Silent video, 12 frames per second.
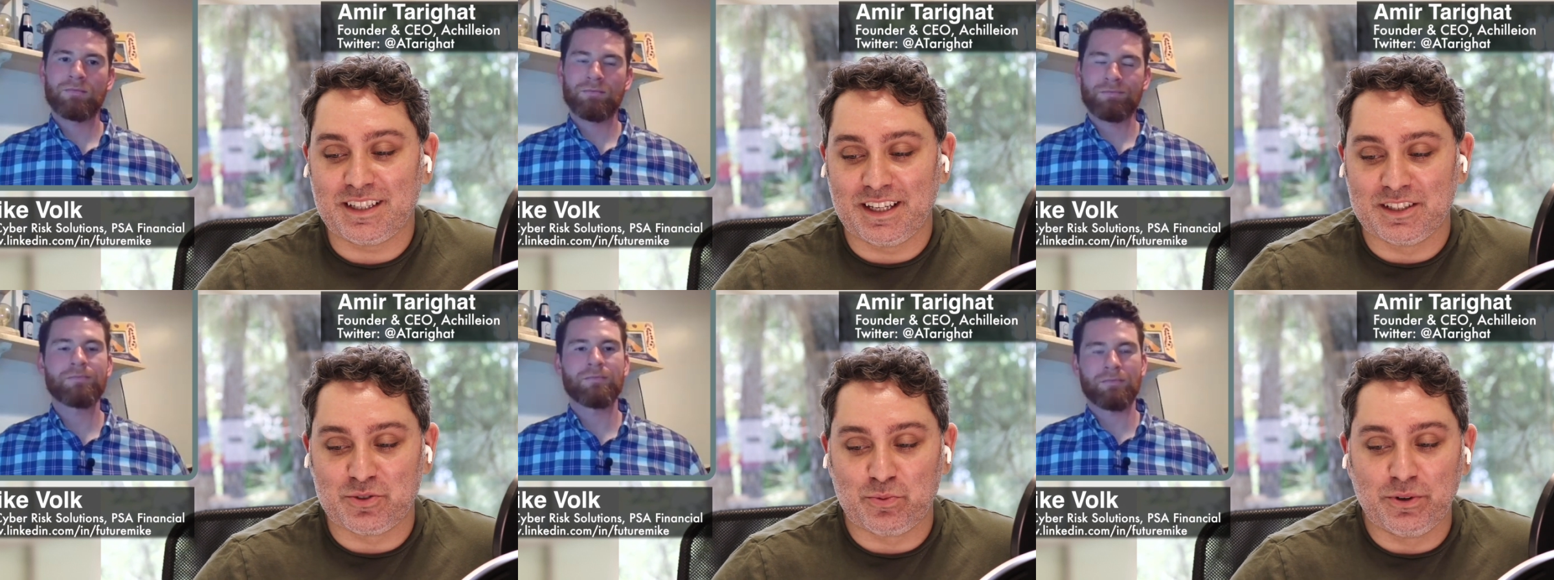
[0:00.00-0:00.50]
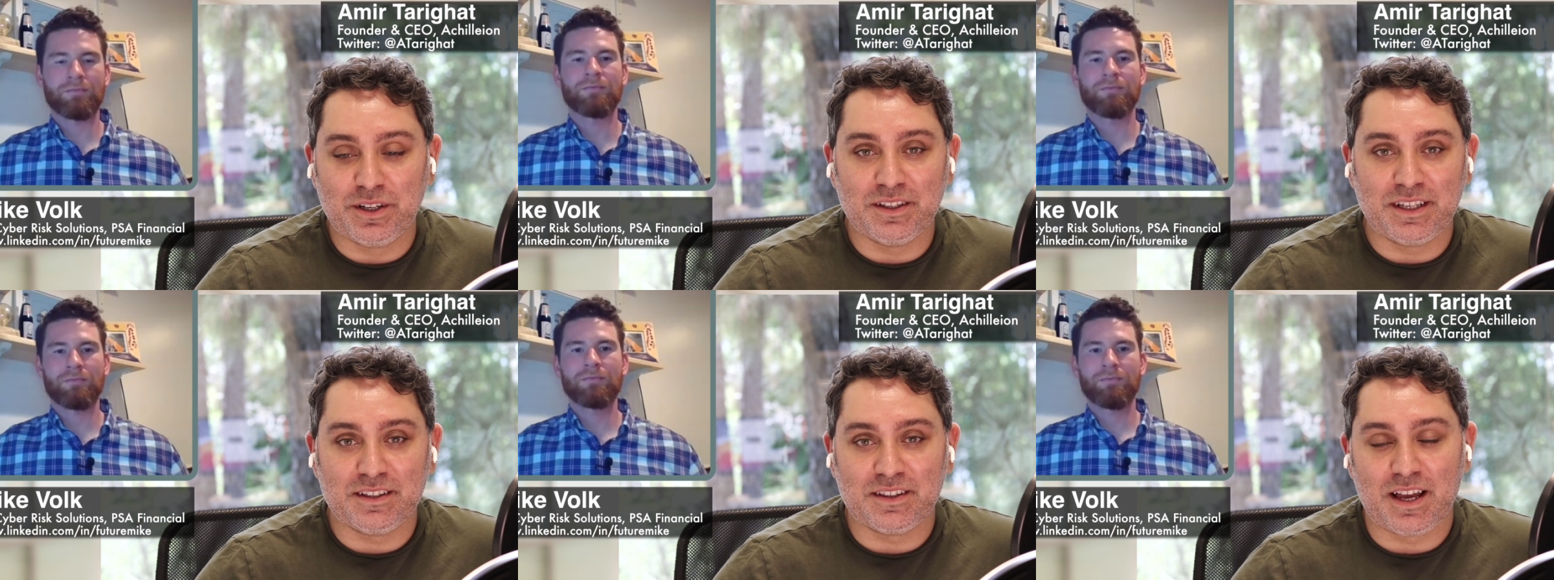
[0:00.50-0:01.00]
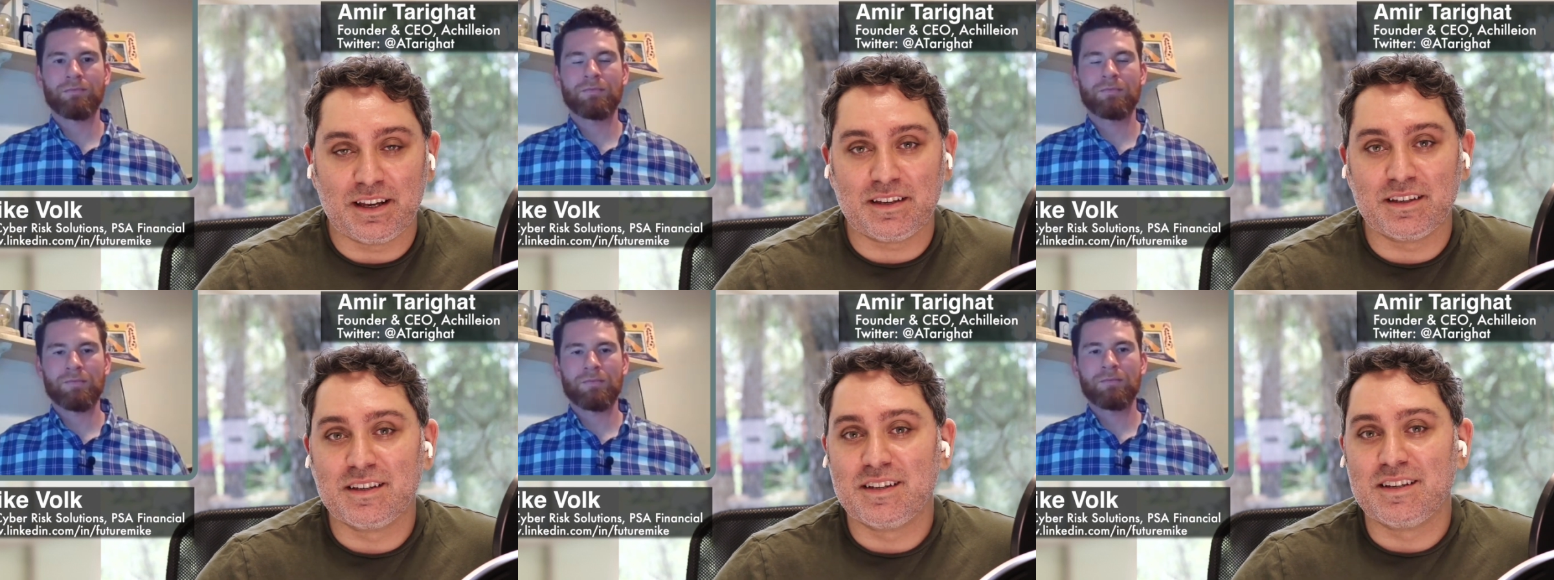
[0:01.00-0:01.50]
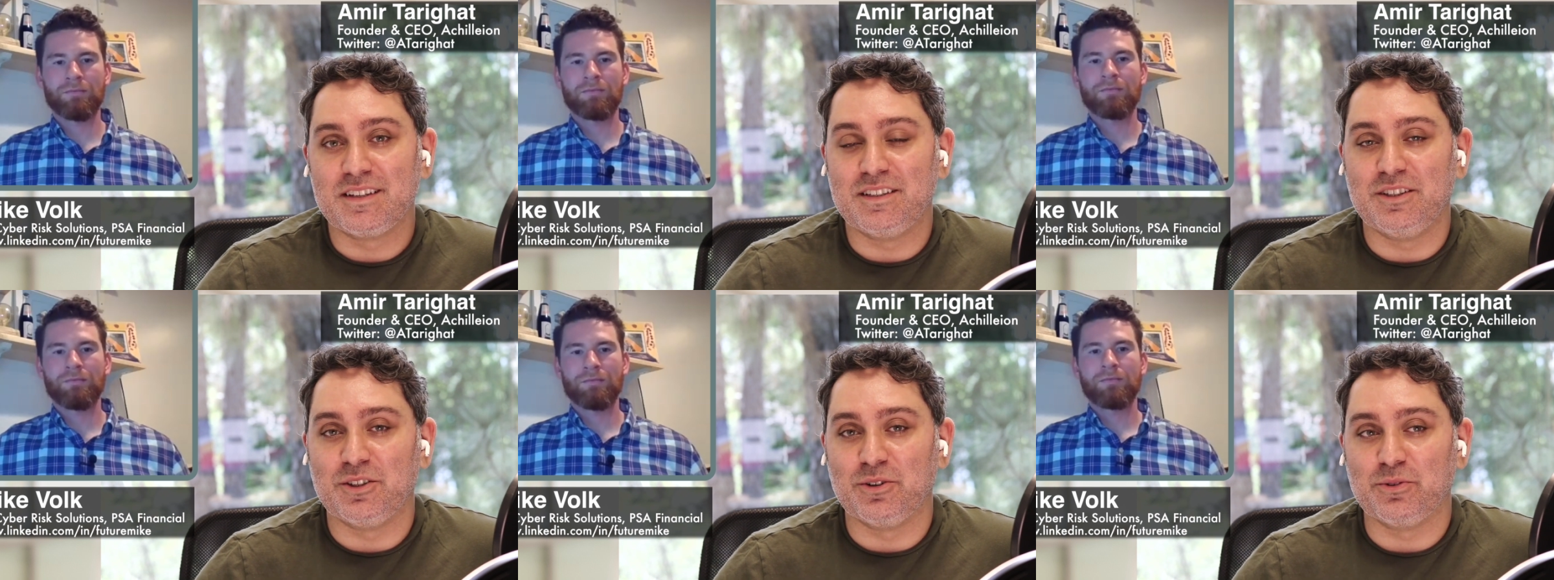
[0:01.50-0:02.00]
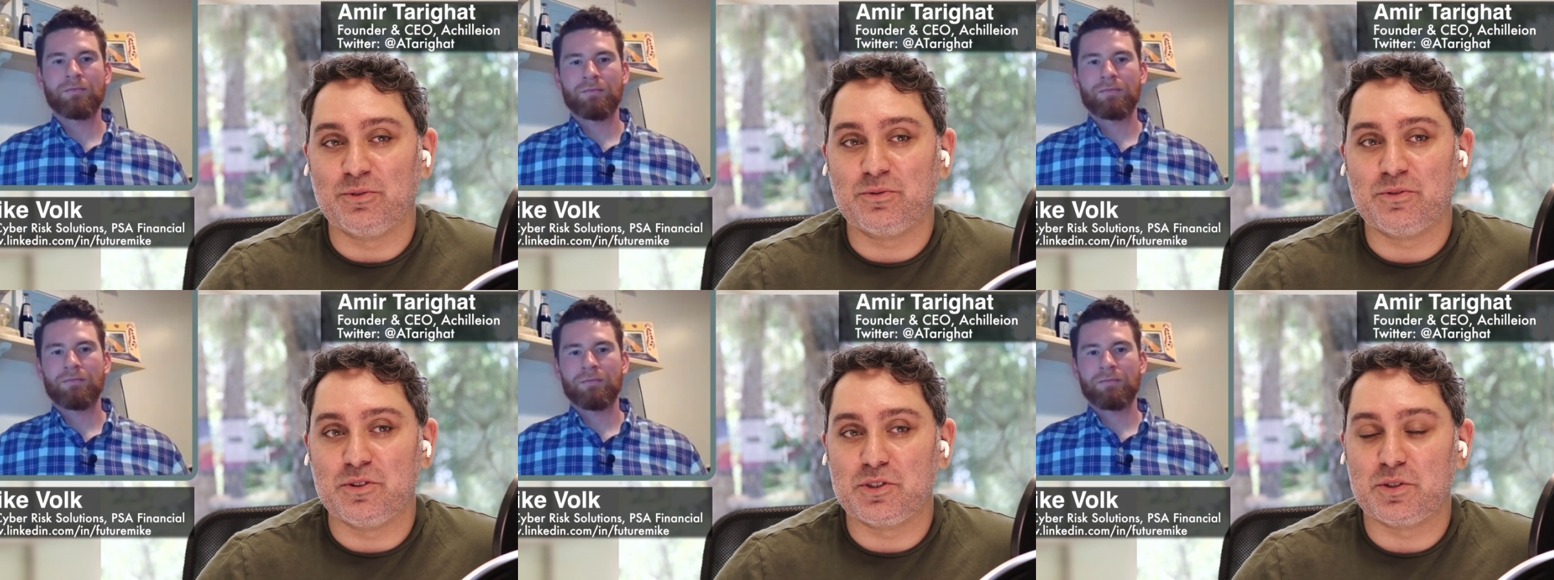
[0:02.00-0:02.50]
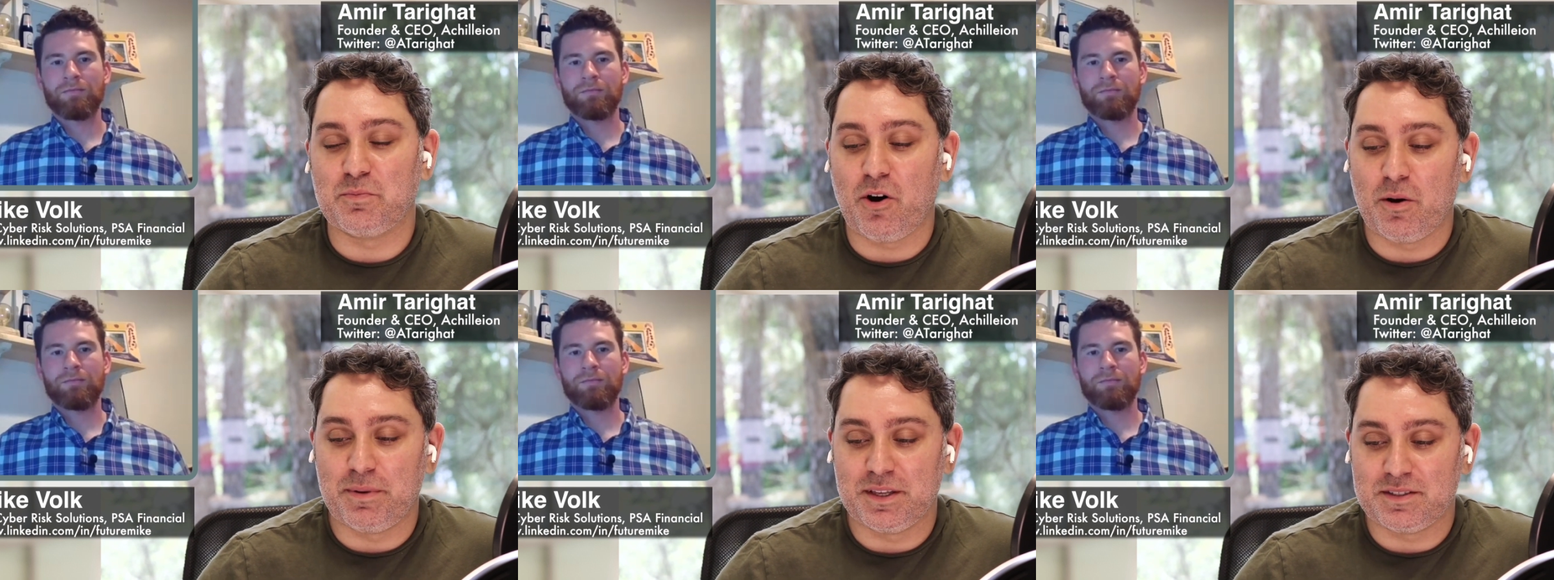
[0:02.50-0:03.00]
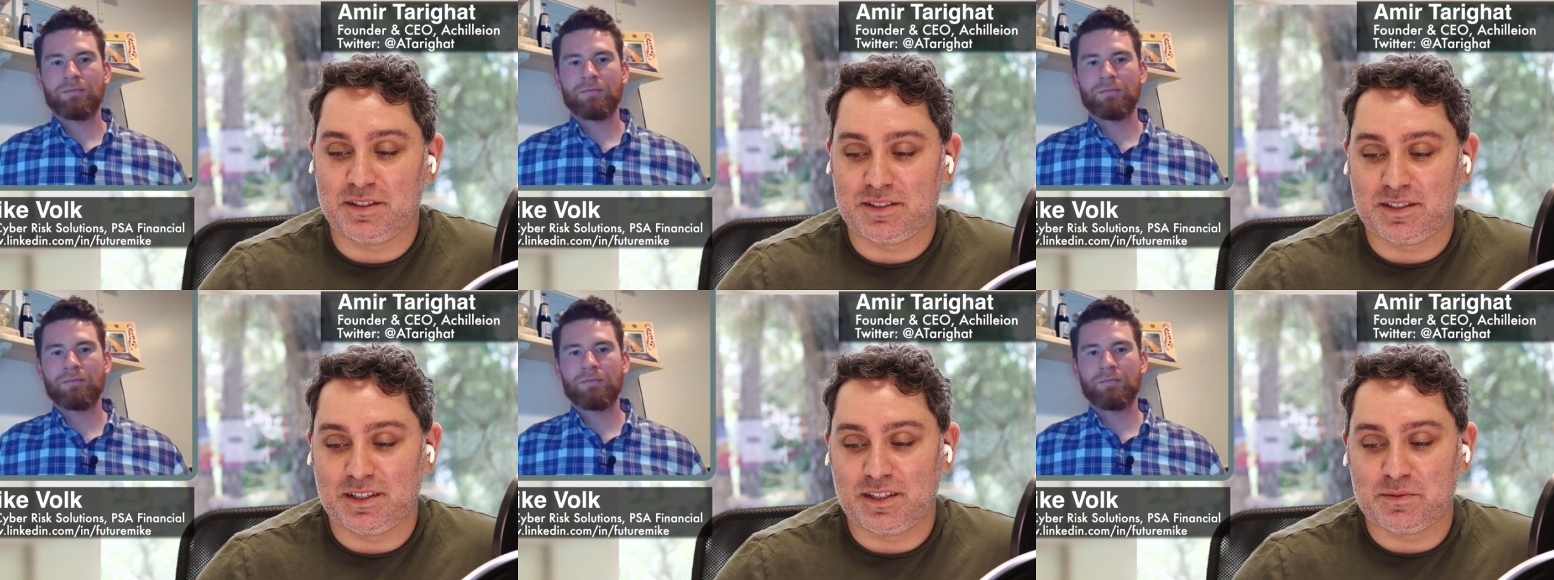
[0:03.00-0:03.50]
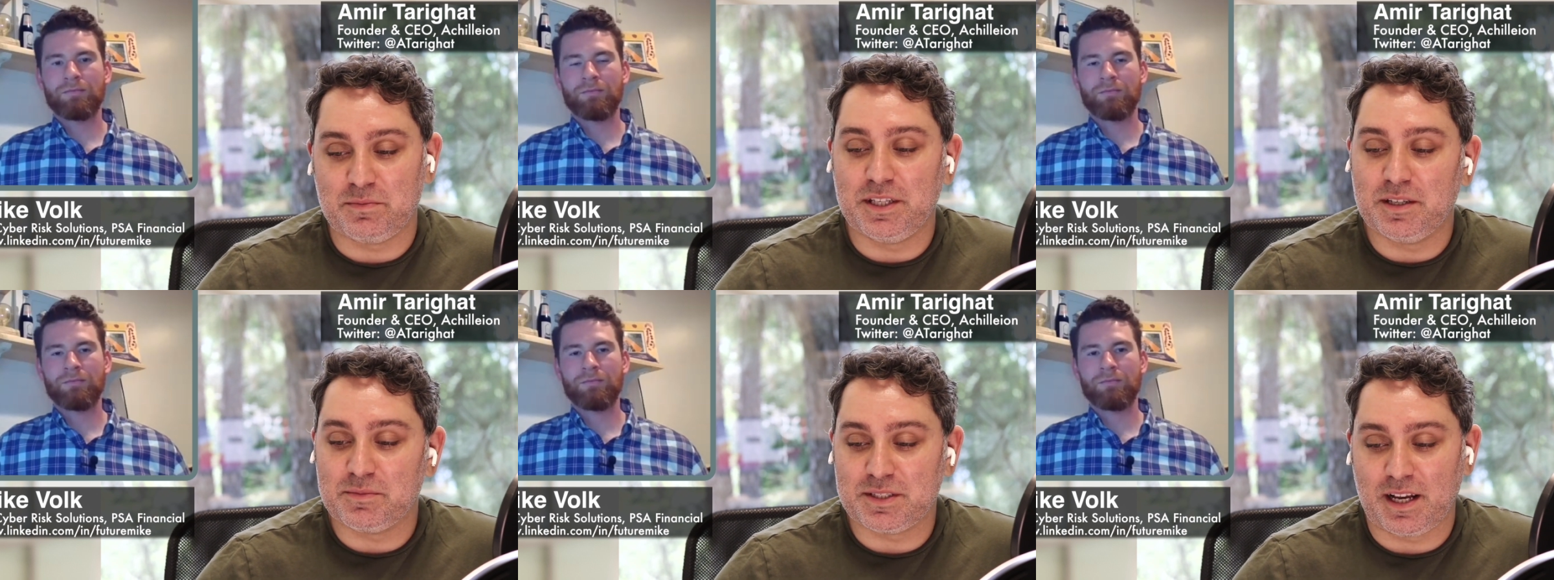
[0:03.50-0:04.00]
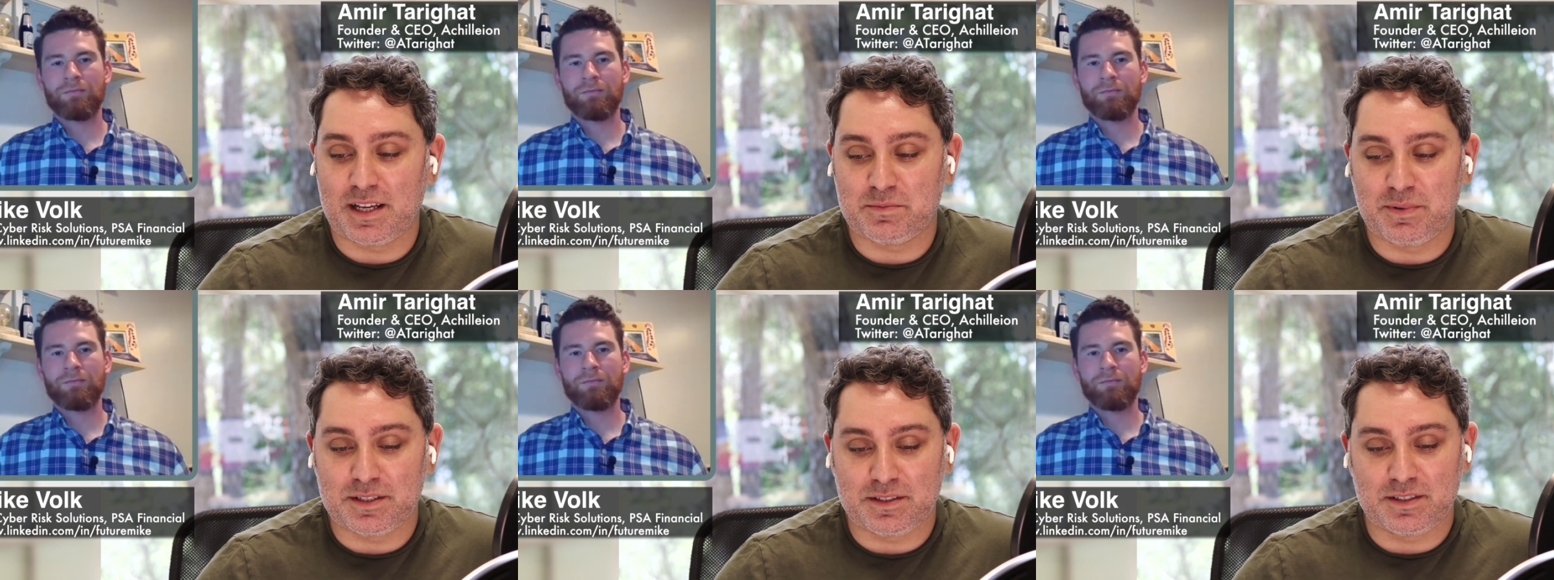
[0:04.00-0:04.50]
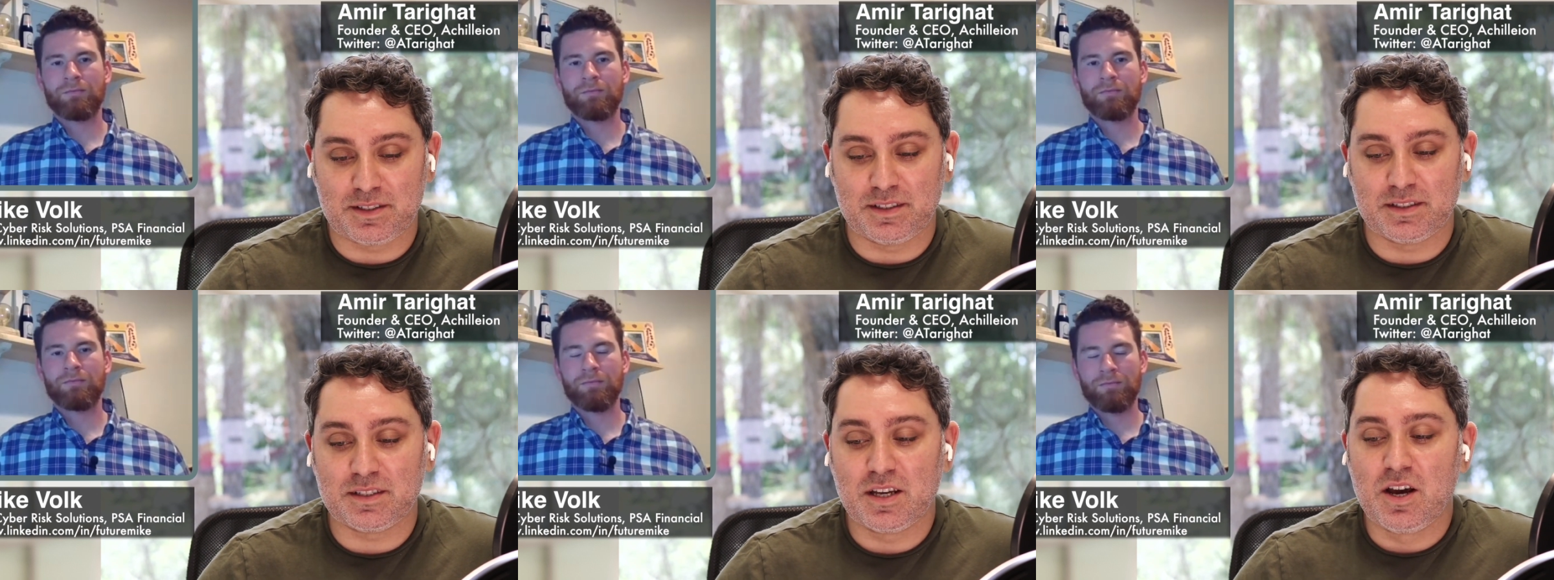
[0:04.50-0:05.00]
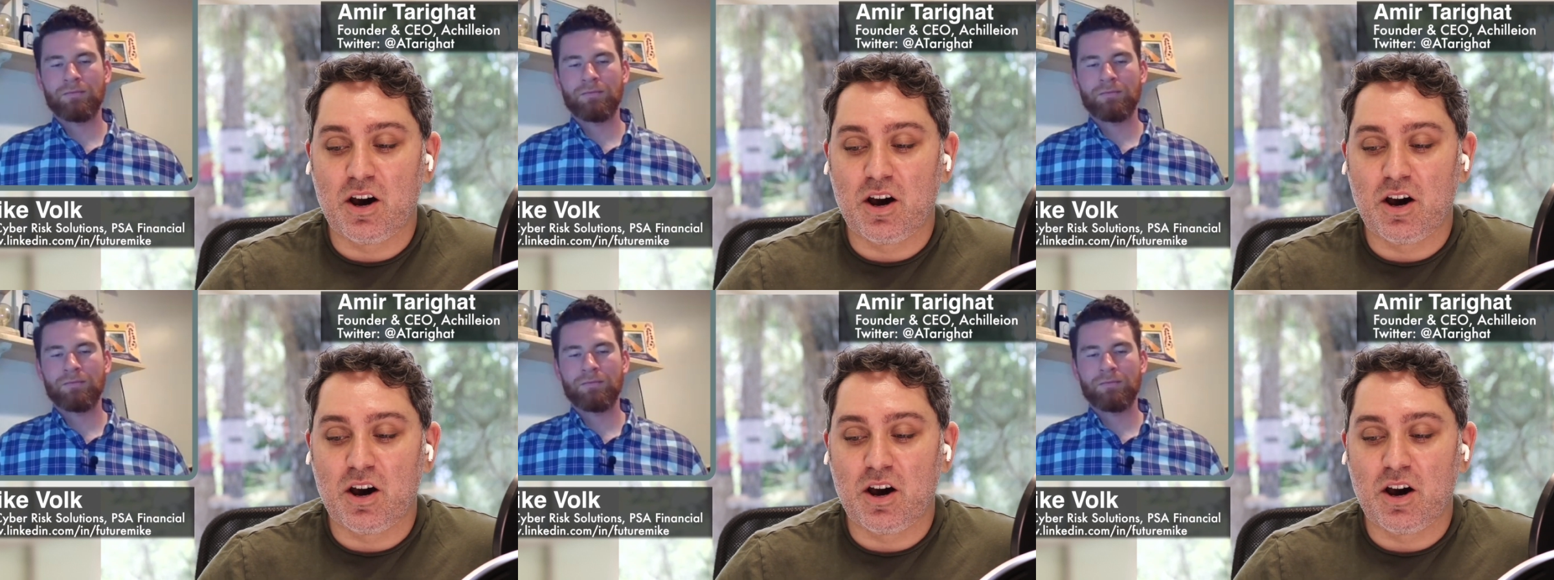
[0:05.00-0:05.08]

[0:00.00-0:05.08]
Speaker 1: It's mm-hmm. really like you know the small businesses medium-sized businesses